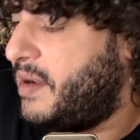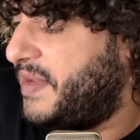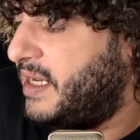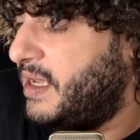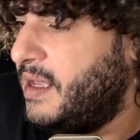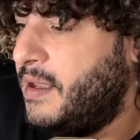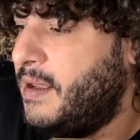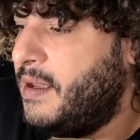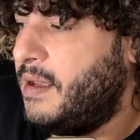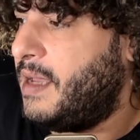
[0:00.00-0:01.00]
I mean,
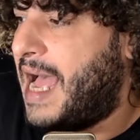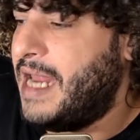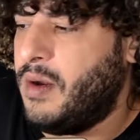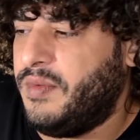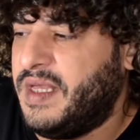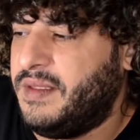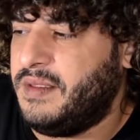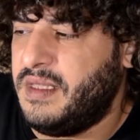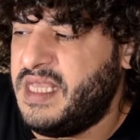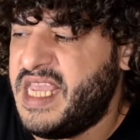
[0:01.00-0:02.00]
I know
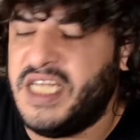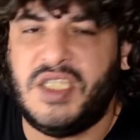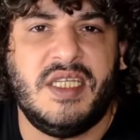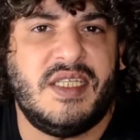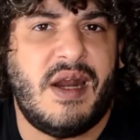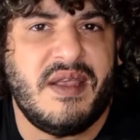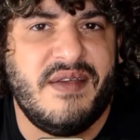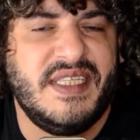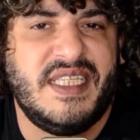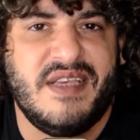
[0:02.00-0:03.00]
that the engines are
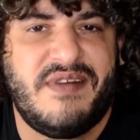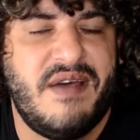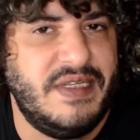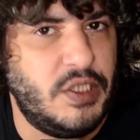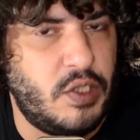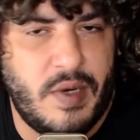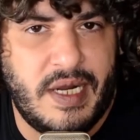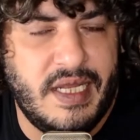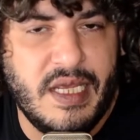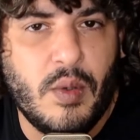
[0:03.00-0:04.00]
giving c5 and
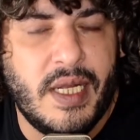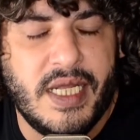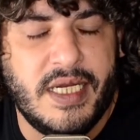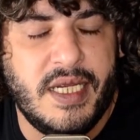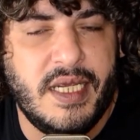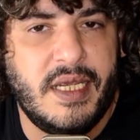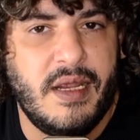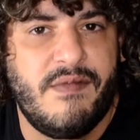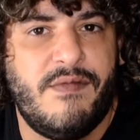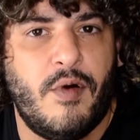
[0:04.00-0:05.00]
total equality
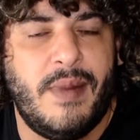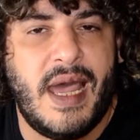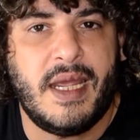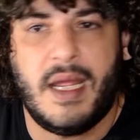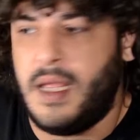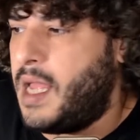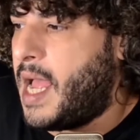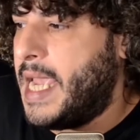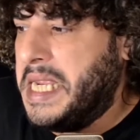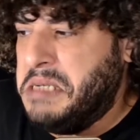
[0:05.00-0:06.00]
here for black.
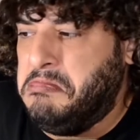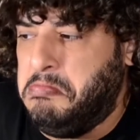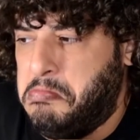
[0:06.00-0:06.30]
I